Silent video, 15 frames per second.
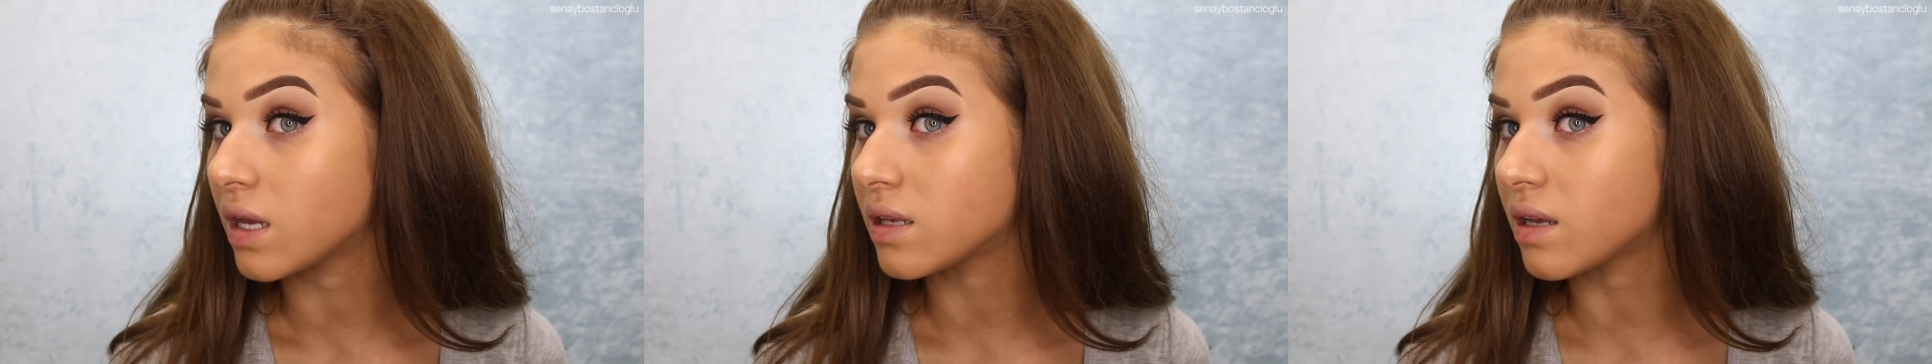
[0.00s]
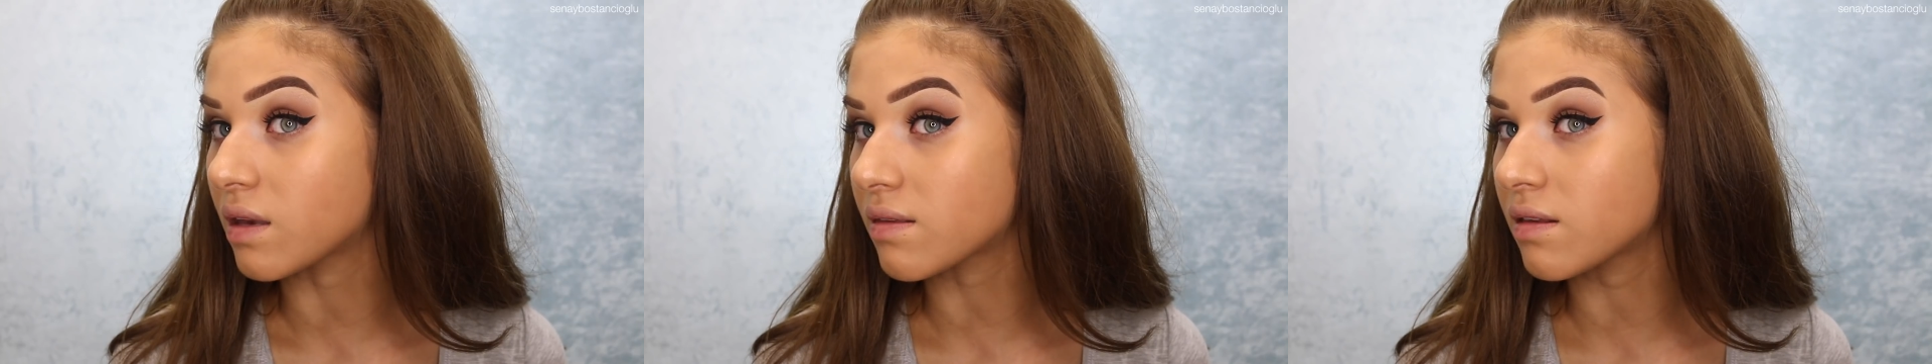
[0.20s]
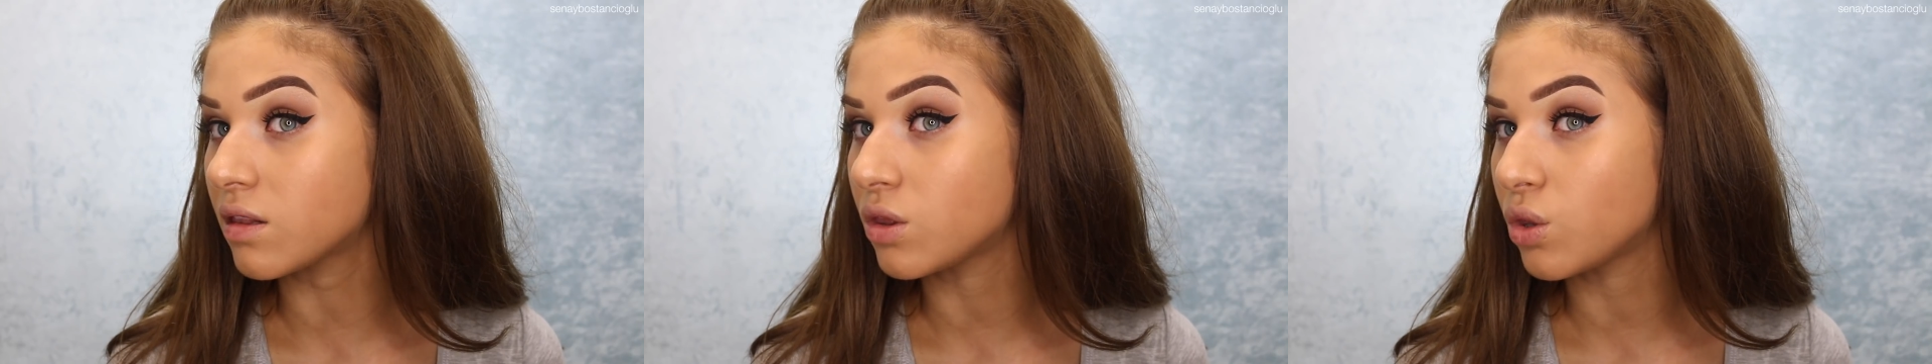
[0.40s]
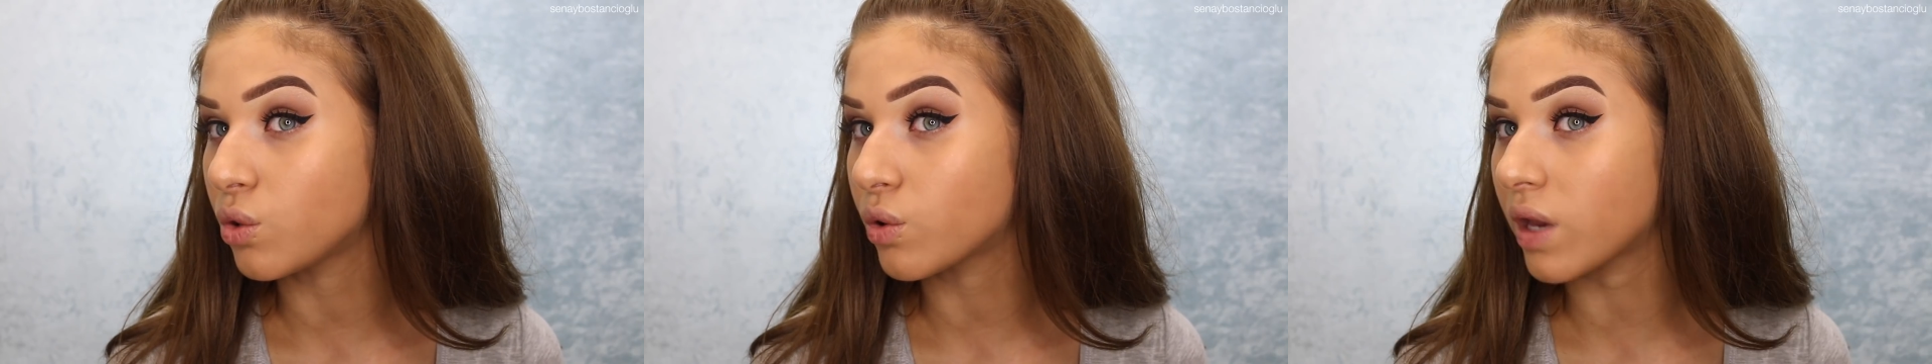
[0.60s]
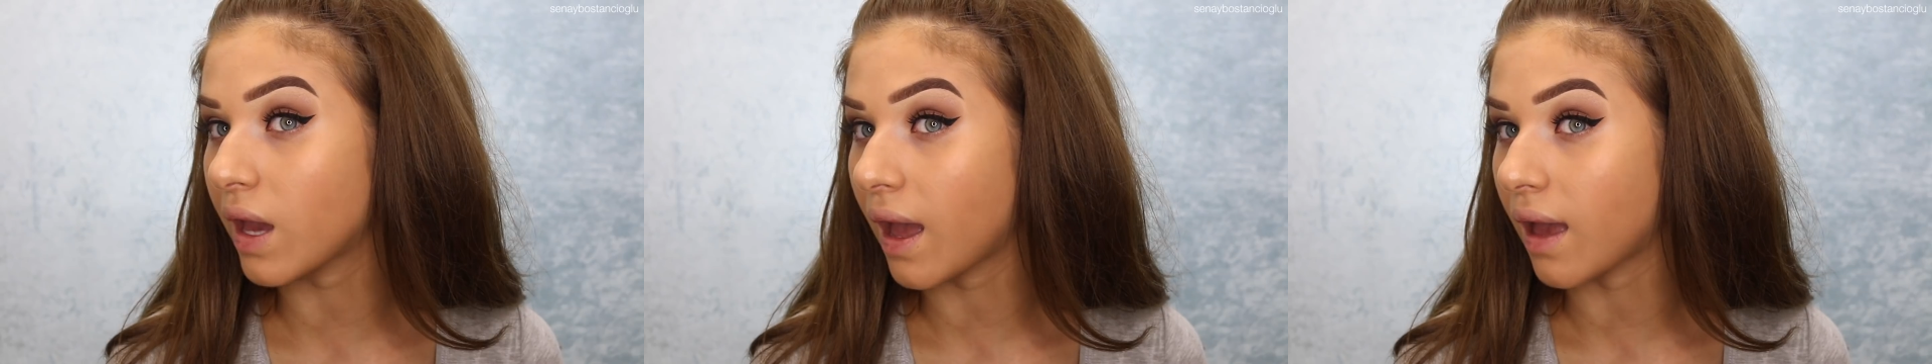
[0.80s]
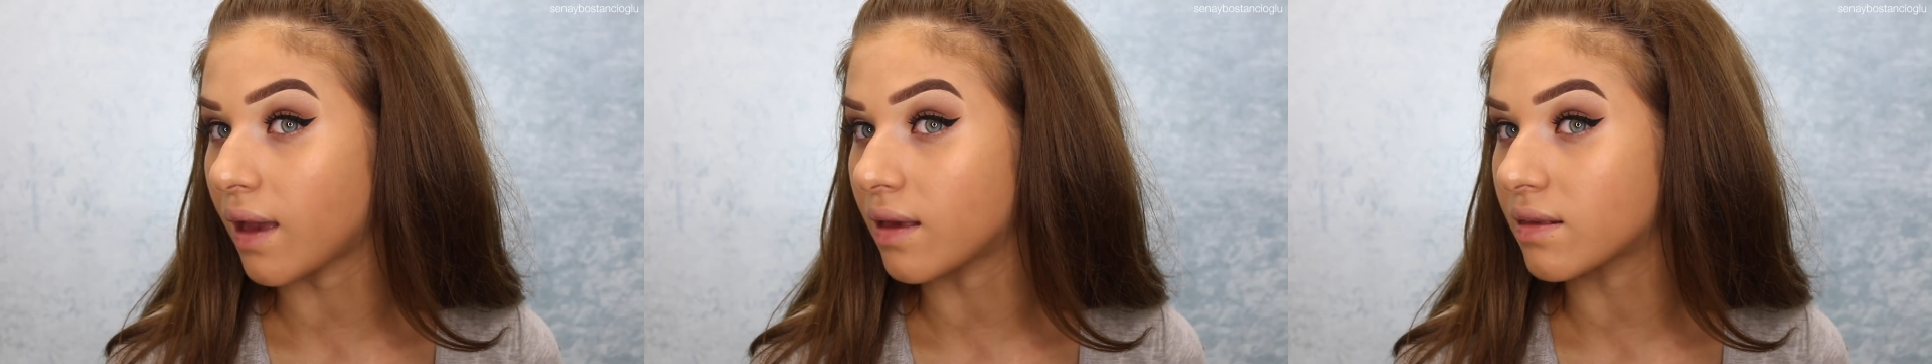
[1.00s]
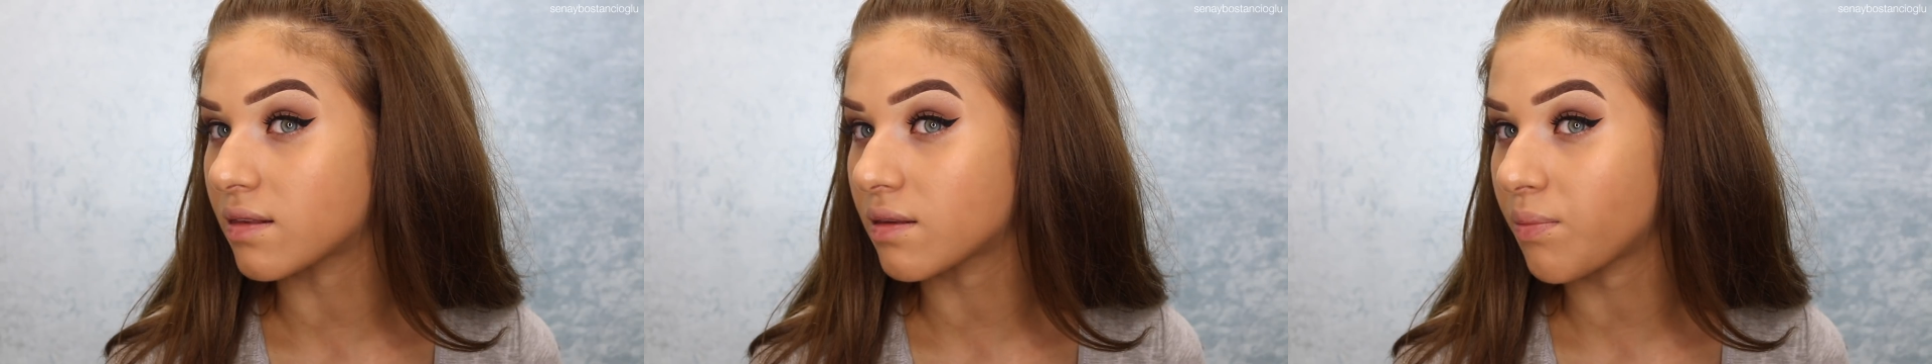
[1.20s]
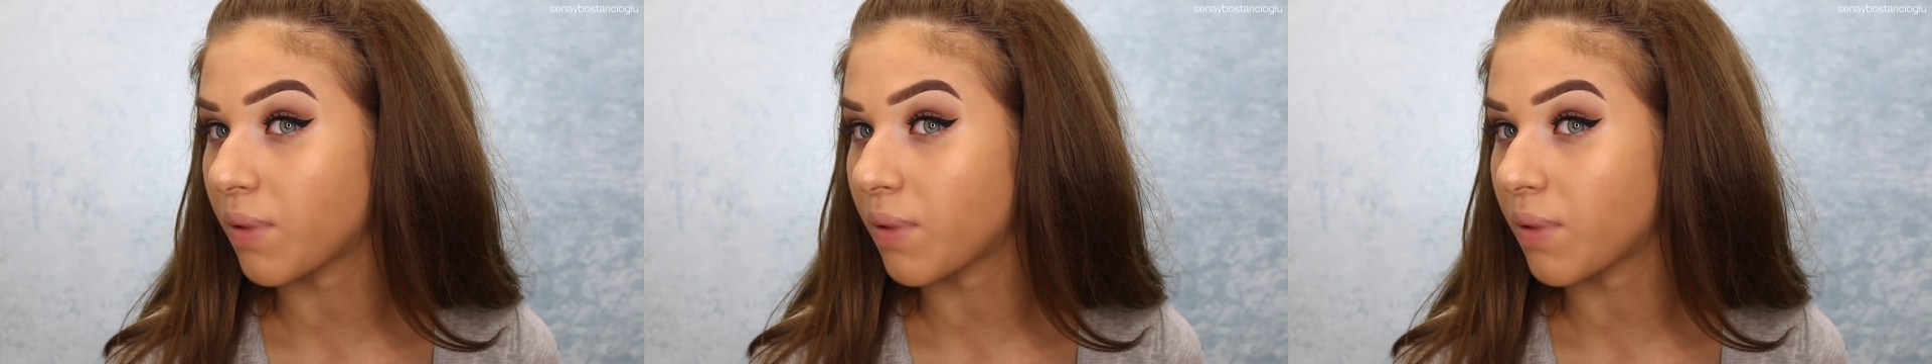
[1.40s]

It doesn't look as